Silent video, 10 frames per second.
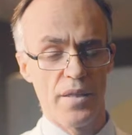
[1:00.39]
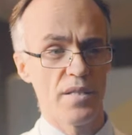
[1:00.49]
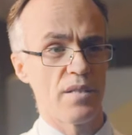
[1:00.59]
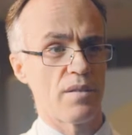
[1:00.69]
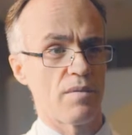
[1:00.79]
and
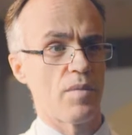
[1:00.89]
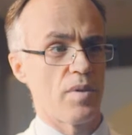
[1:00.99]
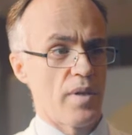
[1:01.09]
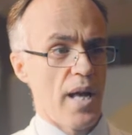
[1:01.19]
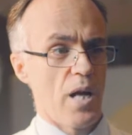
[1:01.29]
this
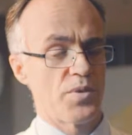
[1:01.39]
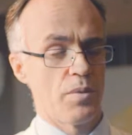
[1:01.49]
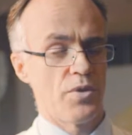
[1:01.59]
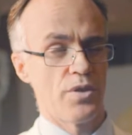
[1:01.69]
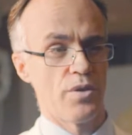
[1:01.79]
helps
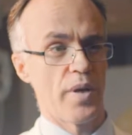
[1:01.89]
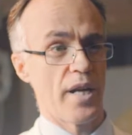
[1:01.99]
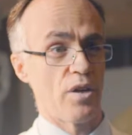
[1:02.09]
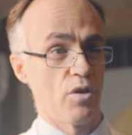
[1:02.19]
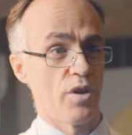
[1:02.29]
them to
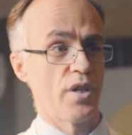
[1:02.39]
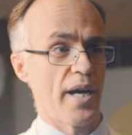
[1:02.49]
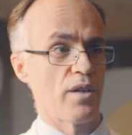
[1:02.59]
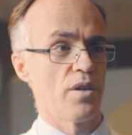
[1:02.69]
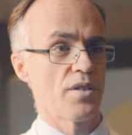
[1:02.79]
get a good
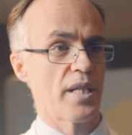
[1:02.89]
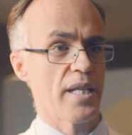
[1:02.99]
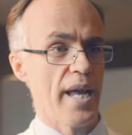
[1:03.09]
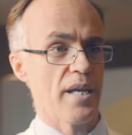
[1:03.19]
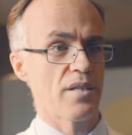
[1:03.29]
diagnostic
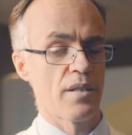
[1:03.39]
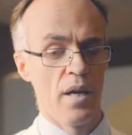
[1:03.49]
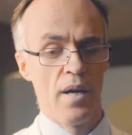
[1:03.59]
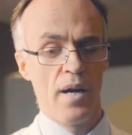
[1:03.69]
test